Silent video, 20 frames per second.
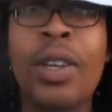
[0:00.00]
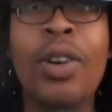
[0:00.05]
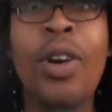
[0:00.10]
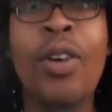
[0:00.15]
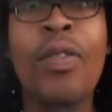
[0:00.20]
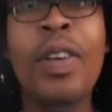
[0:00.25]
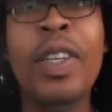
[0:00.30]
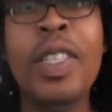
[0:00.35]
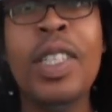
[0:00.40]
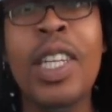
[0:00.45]

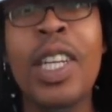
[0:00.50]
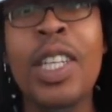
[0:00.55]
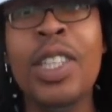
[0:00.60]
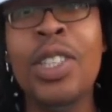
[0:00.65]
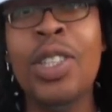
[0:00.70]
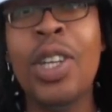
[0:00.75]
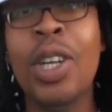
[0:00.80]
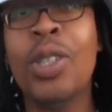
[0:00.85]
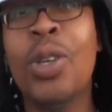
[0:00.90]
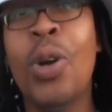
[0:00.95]
No
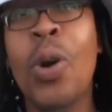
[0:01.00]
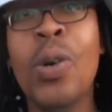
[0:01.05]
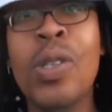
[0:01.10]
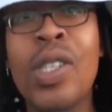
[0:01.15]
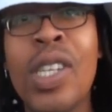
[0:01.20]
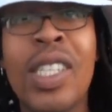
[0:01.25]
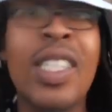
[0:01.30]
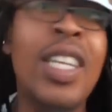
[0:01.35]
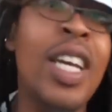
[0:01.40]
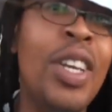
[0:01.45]

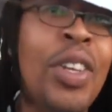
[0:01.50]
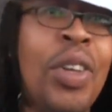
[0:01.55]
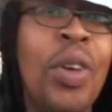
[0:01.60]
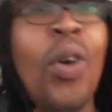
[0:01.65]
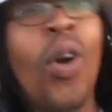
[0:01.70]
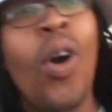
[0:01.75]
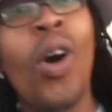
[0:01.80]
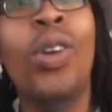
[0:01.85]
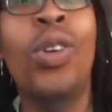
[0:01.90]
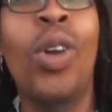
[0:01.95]
ventilation.co's that take
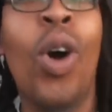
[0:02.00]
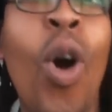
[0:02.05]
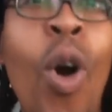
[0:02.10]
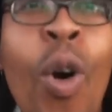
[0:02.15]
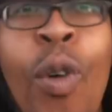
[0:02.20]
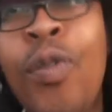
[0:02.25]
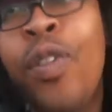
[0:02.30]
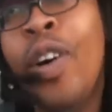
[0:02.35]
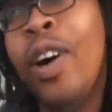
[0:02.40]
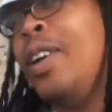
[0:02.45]
you all
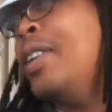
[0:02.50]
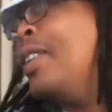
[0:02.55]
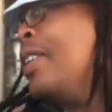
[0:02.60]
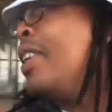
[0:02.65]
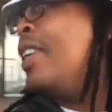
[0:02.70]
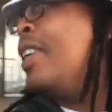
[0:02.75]
over.